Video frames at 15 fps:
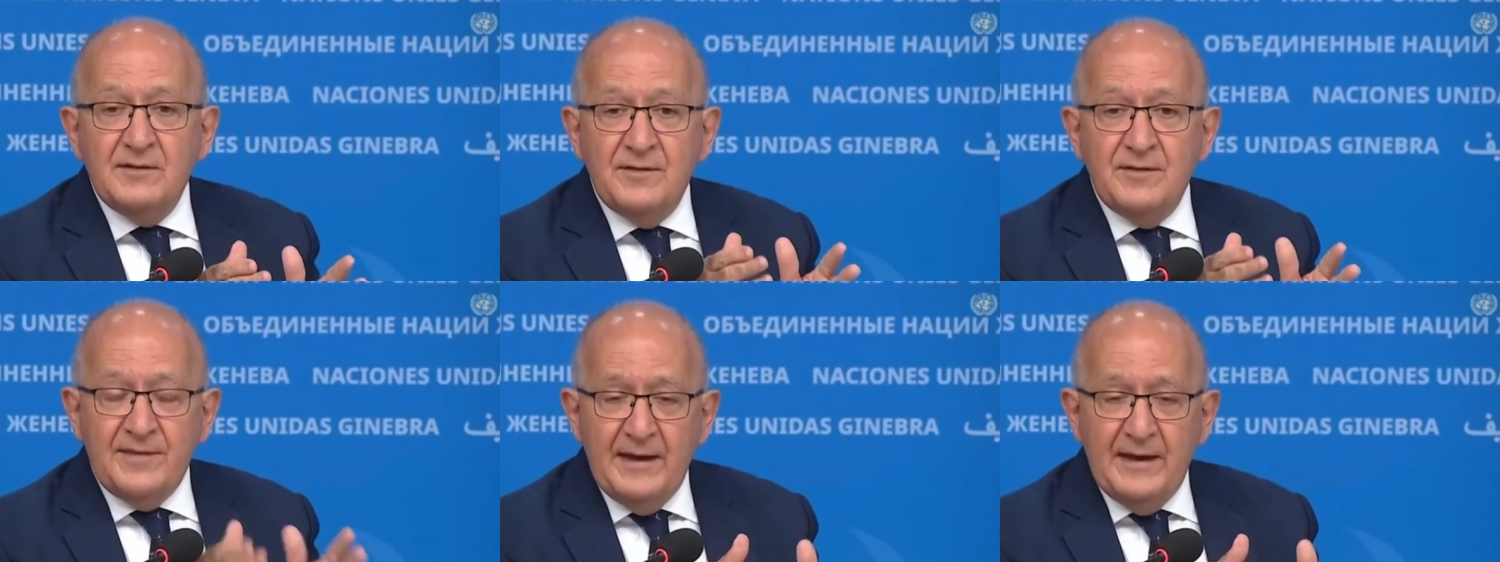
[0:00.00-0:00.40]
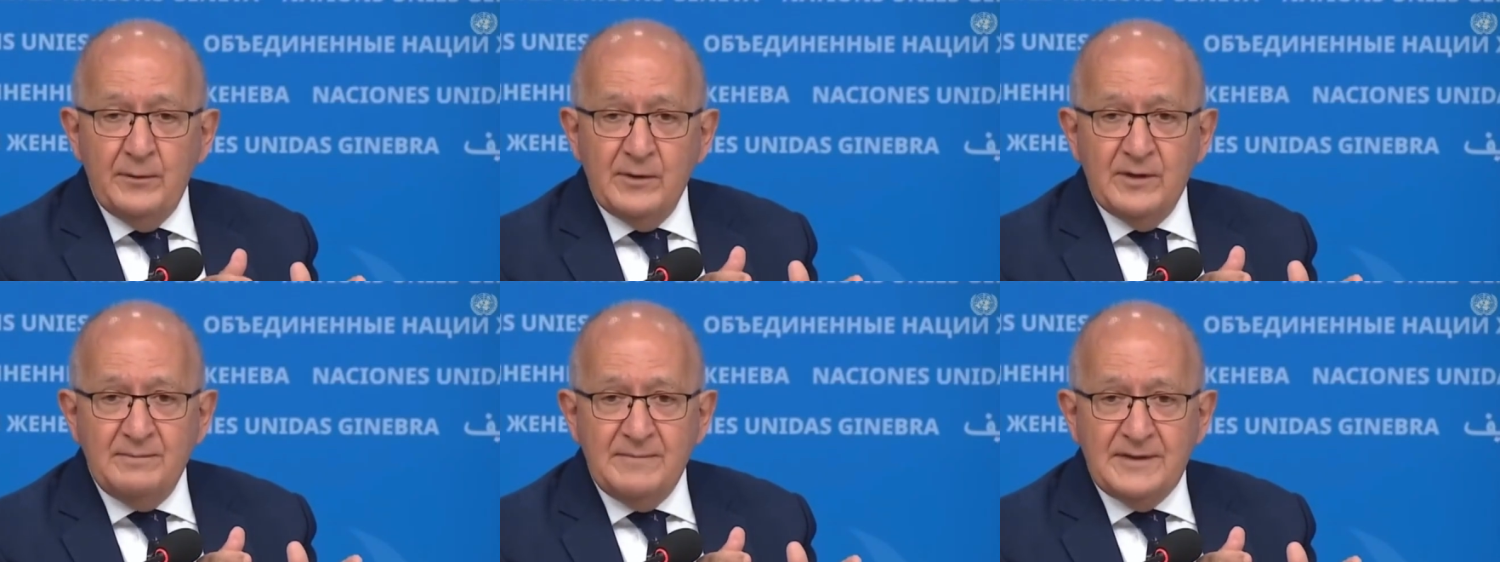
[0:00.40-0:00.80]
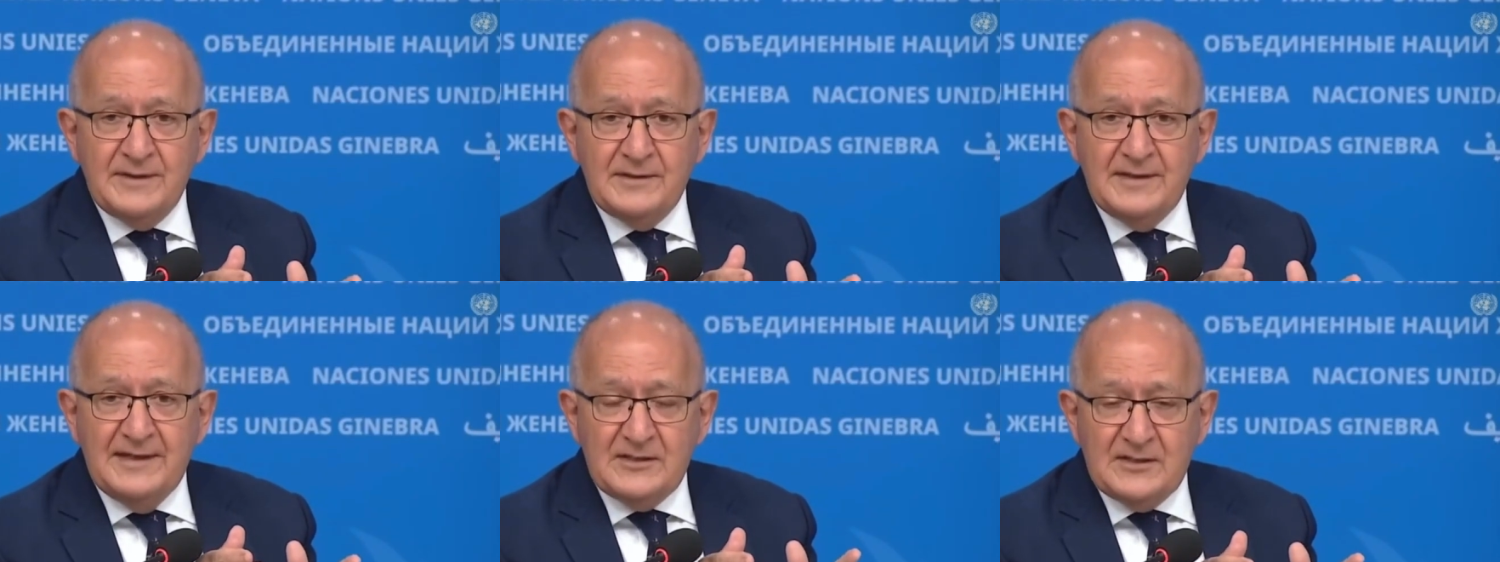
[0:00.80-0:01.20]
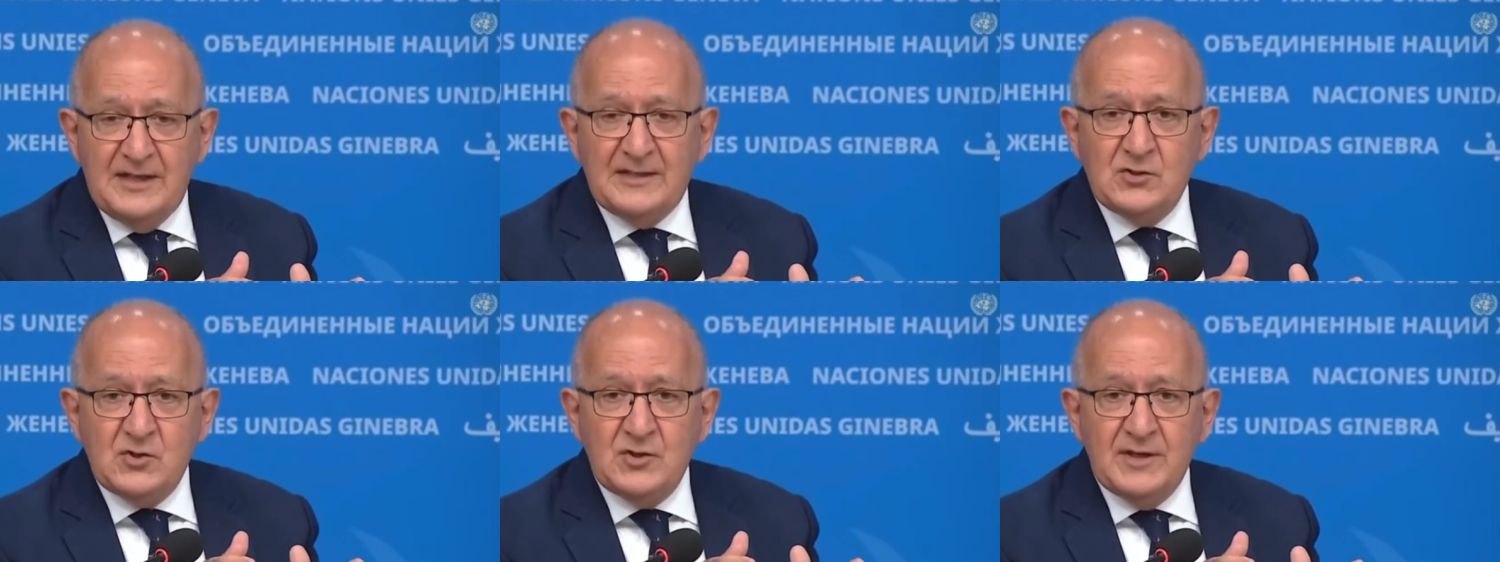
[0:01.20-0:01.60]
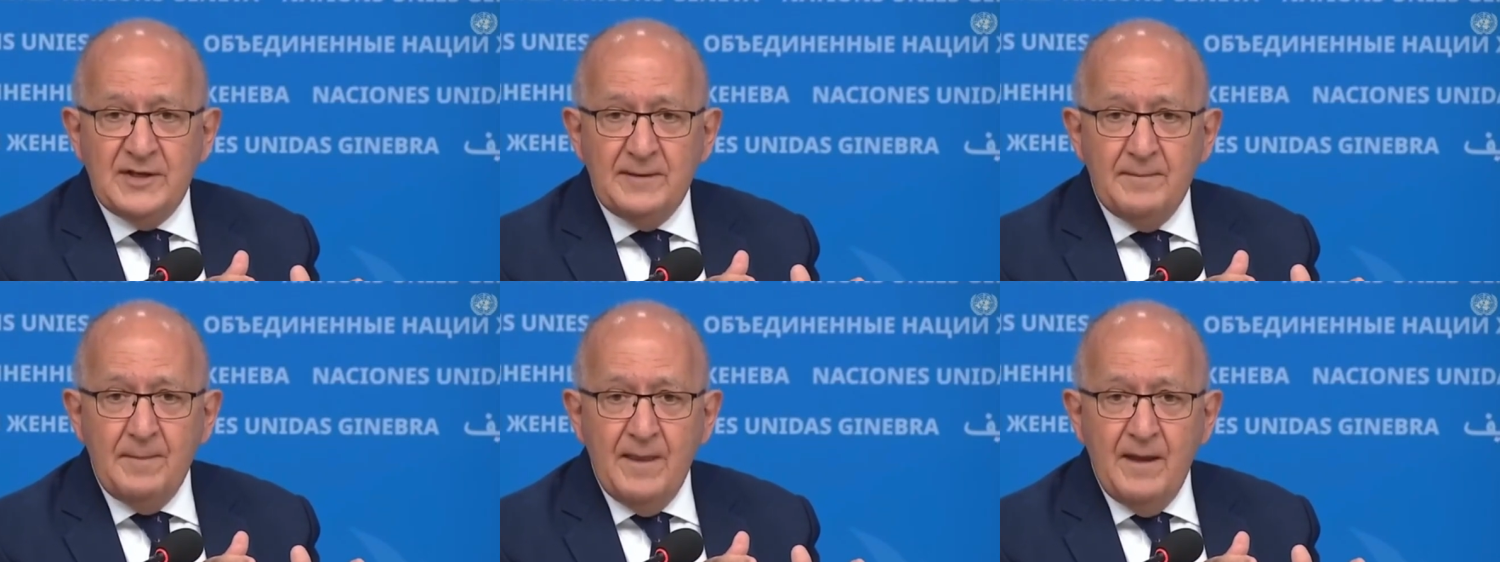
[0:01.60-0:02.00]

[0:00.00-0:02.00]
that they were committed intentionally.